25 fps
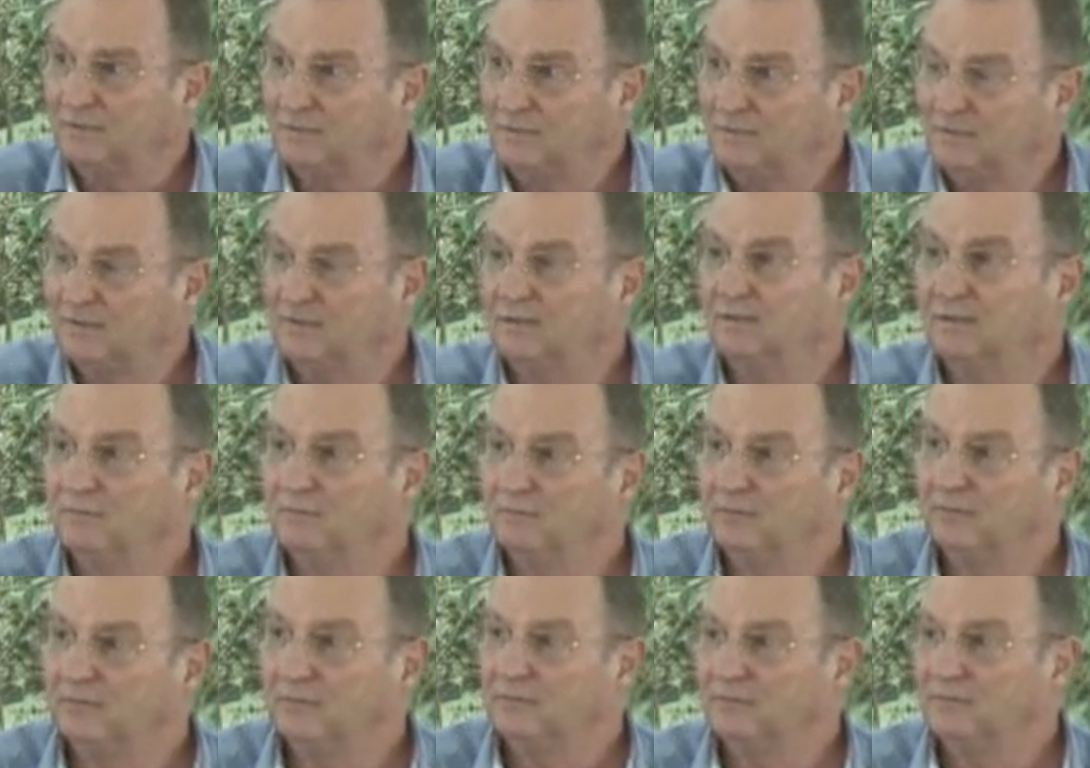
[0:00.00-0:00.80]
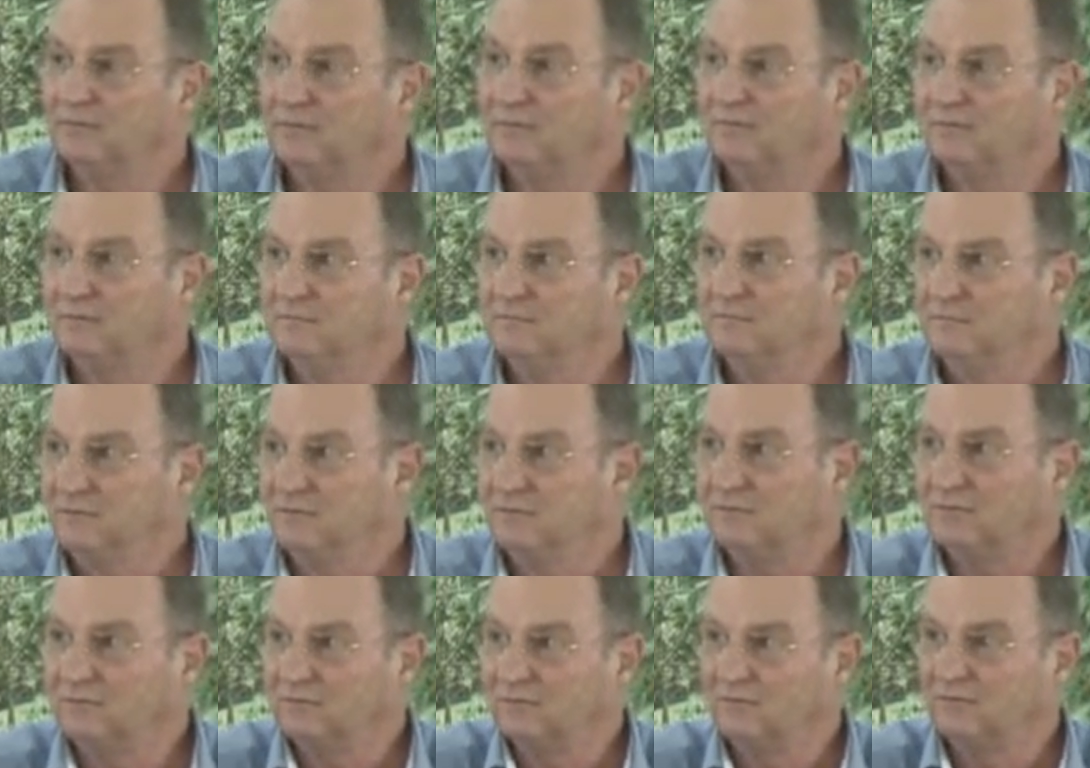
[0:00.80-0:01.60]
these little water
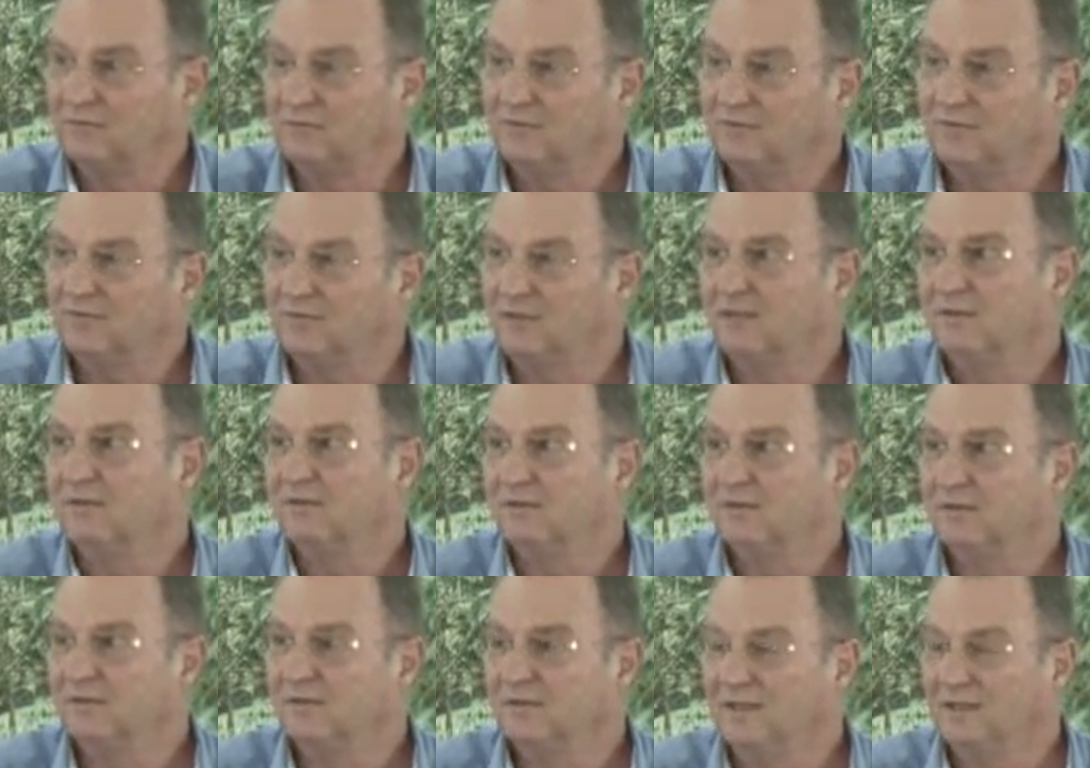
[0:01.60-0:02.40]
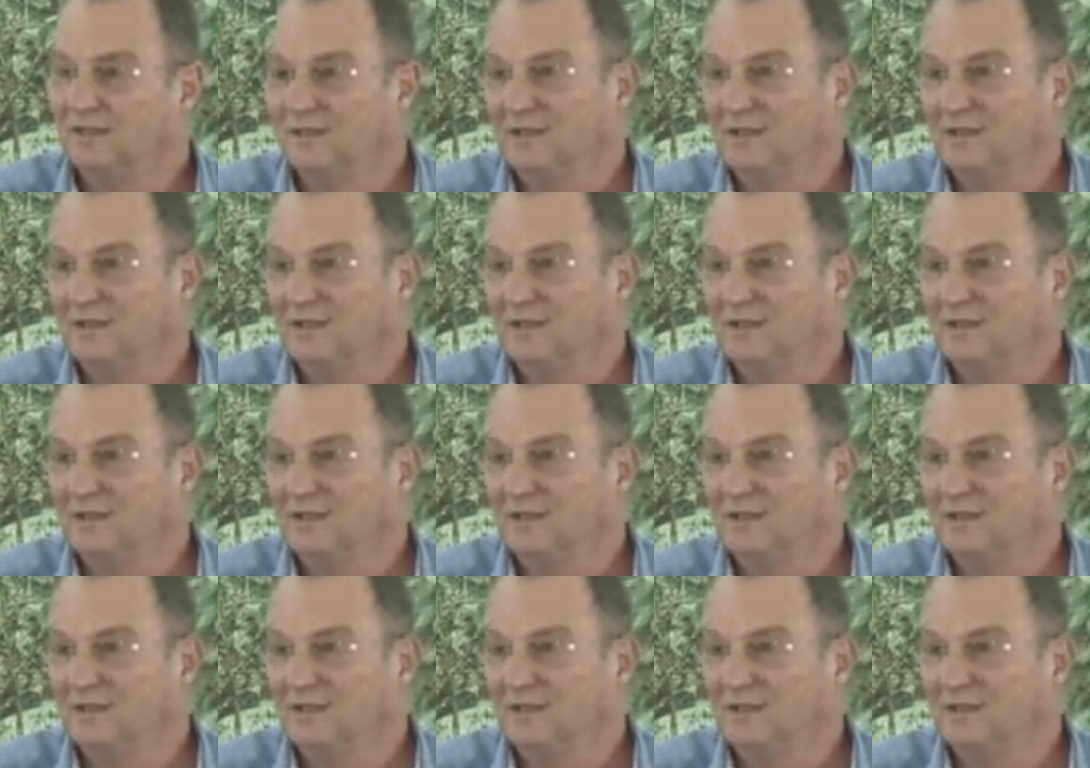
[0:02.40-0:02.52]
control stations.